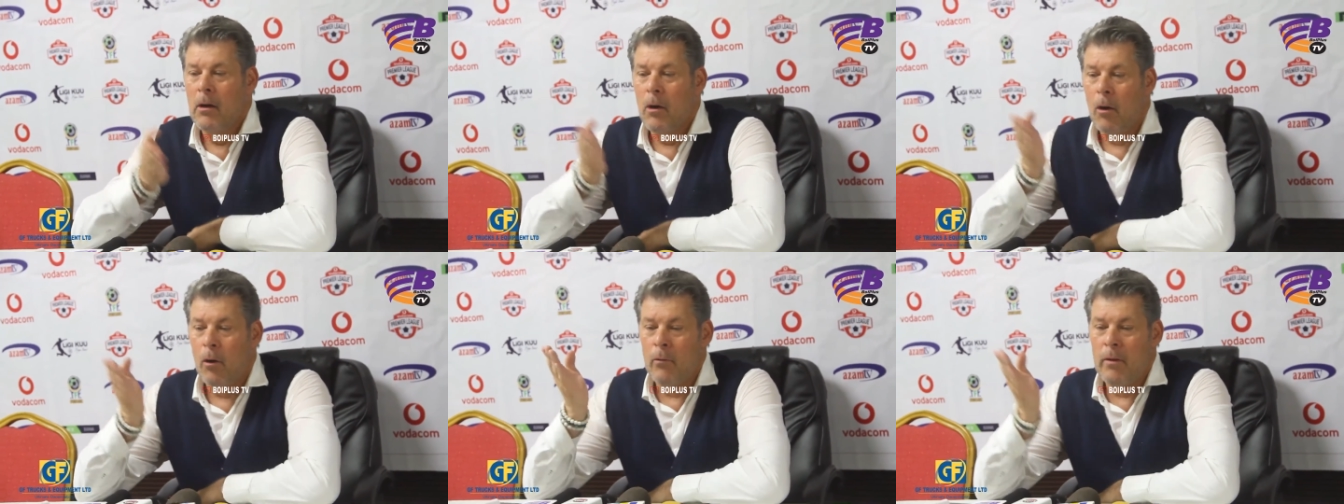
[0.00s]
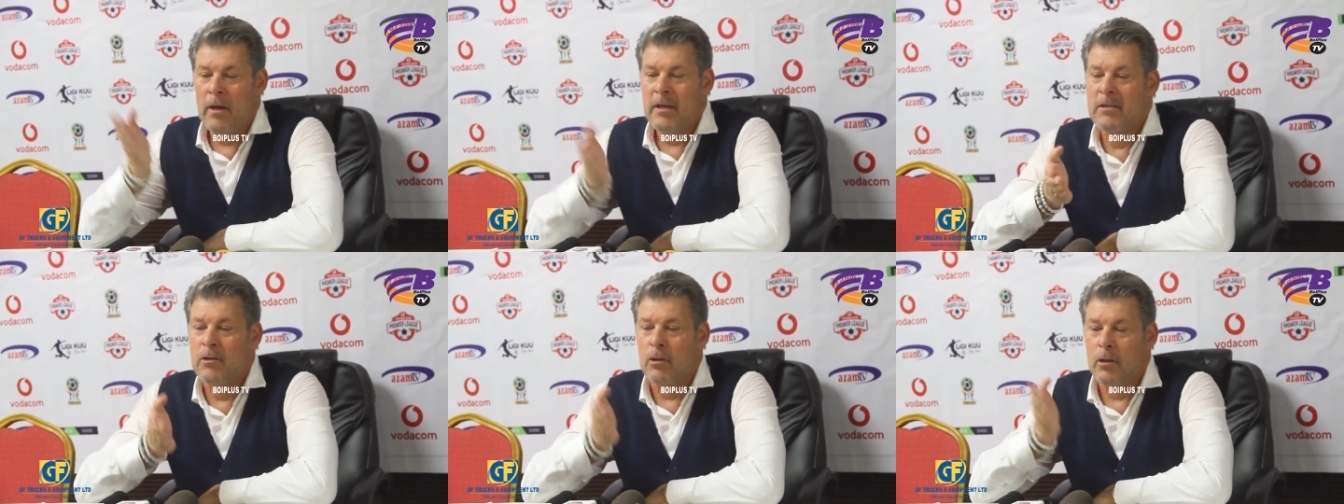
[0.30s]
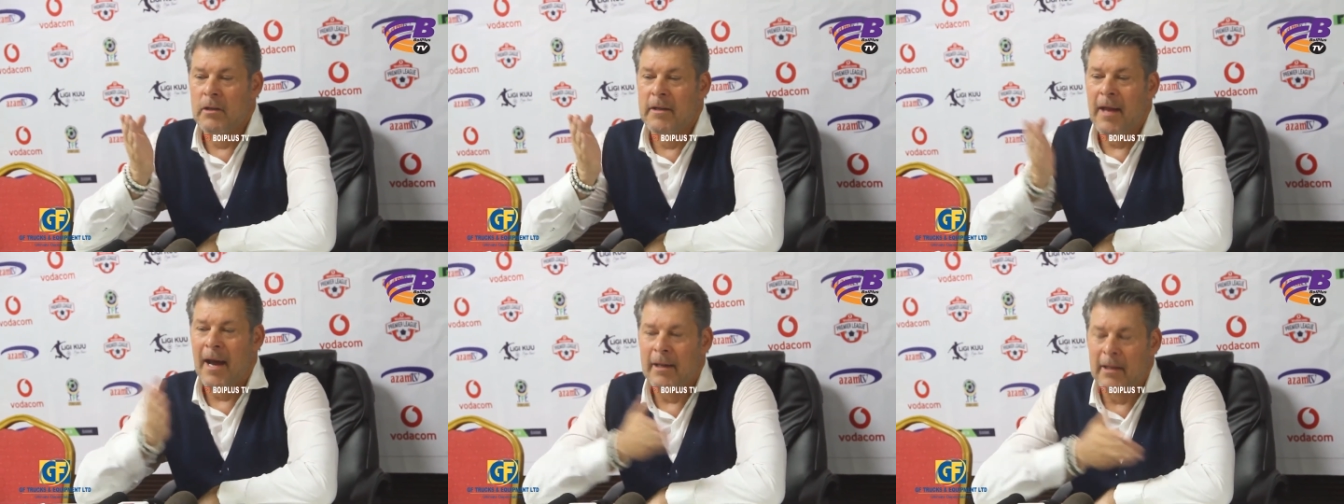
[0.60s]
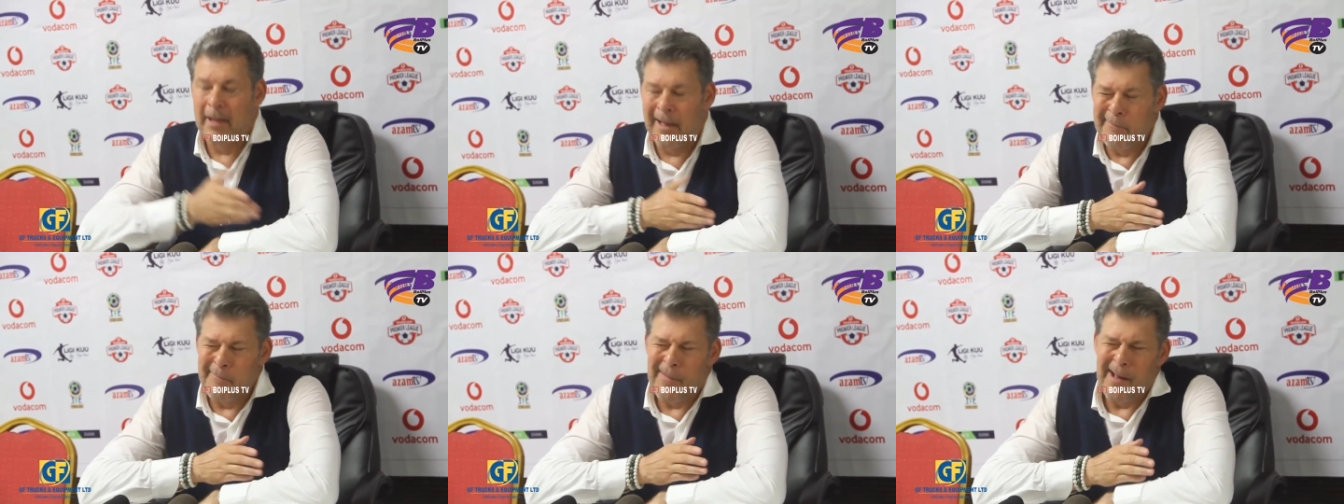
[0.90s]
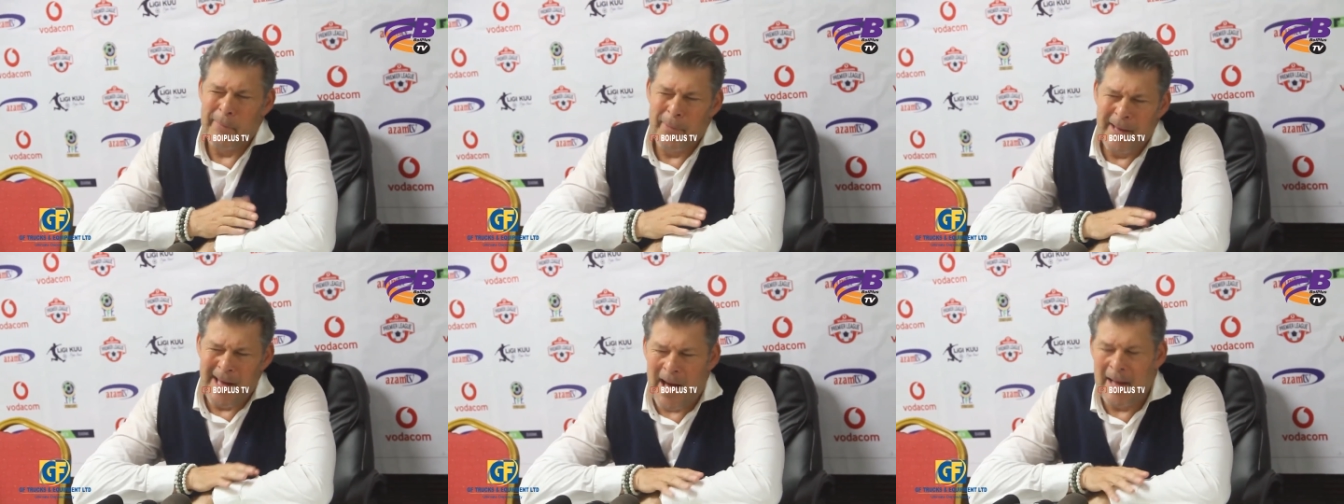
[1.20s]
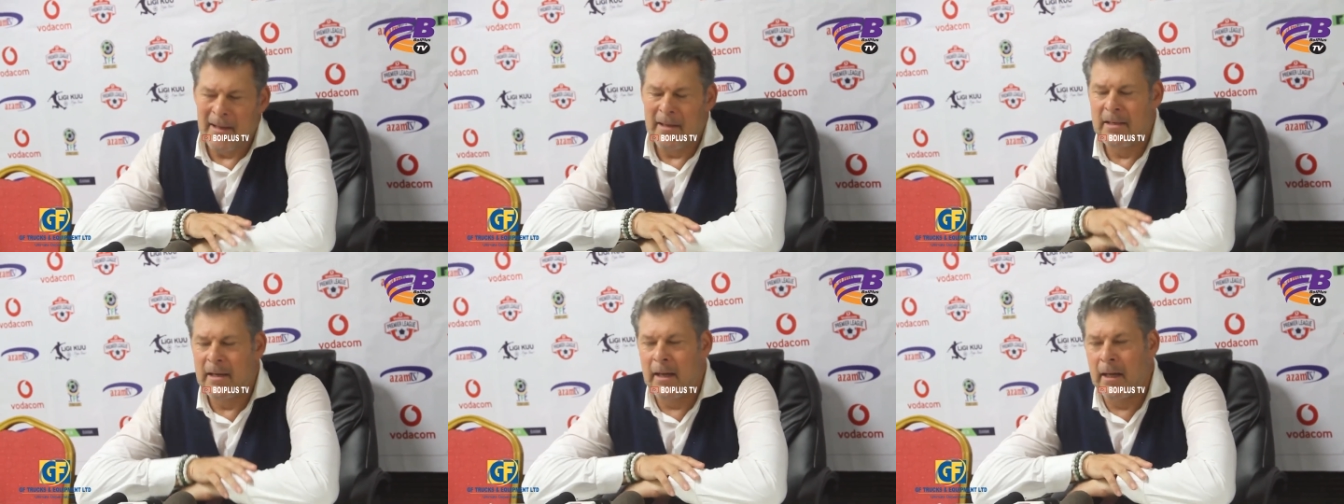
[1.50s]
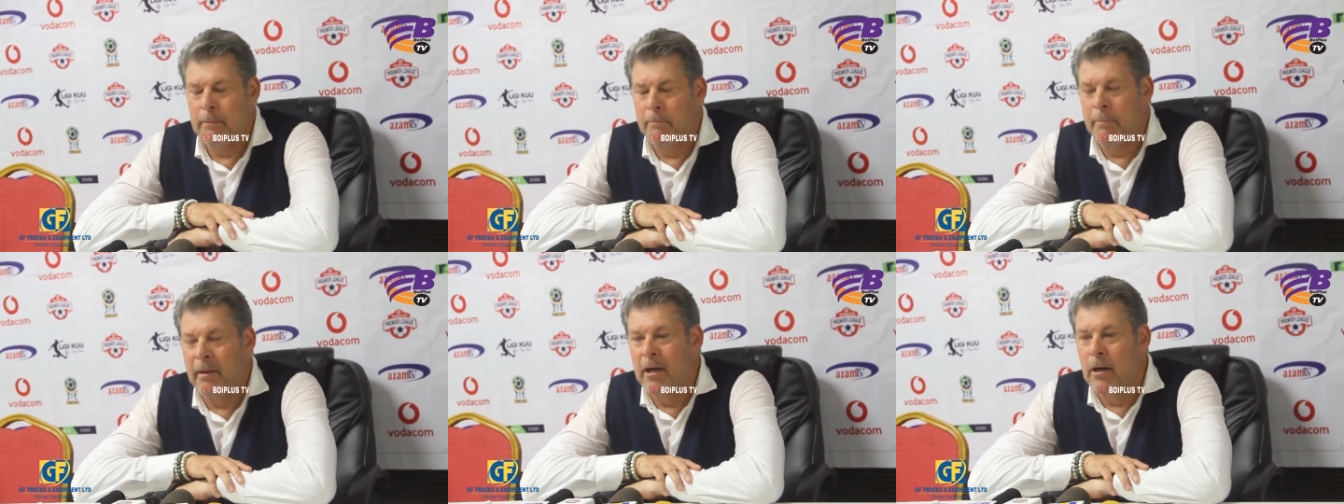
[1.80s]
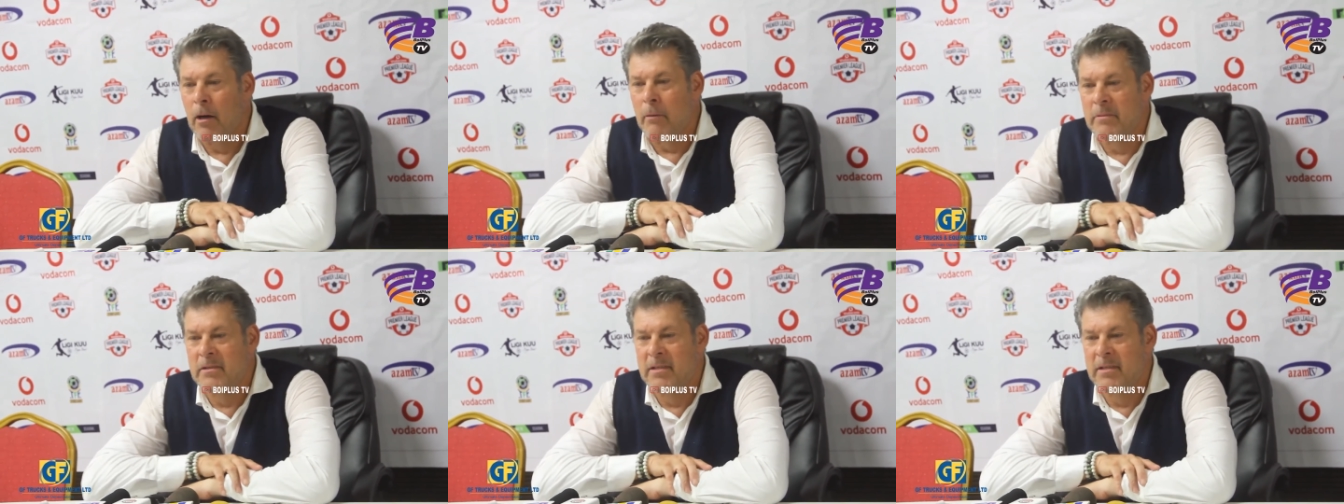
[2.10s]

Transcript: always go tackling by behind, it becomes